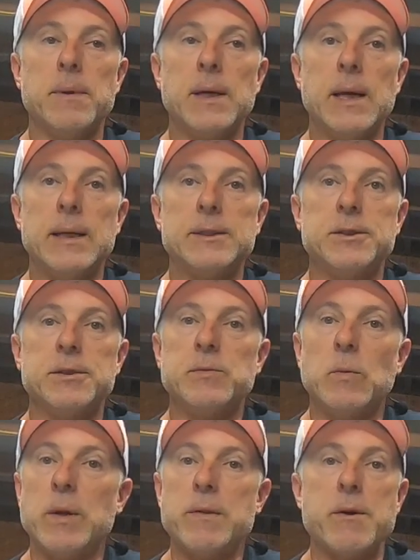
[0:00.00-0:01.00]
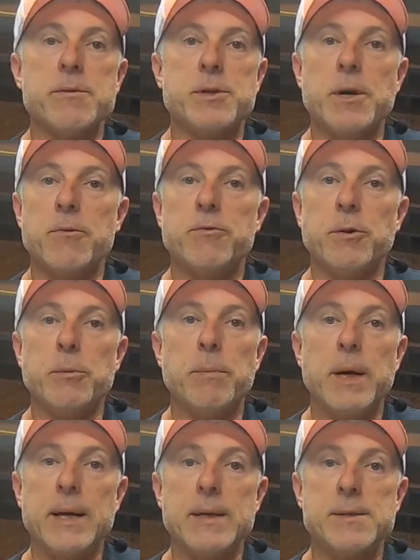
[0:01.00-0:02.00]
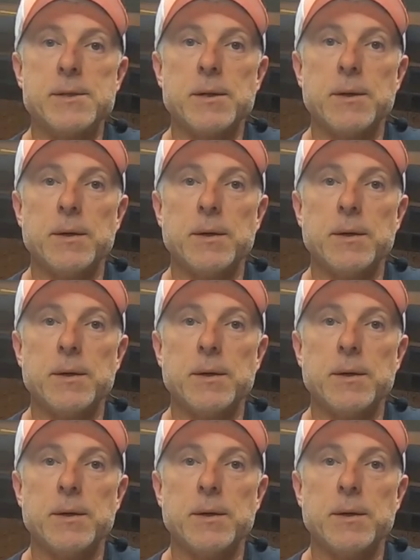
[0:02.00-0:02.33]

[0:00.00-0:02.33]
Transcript: It's just one of those go-to baits.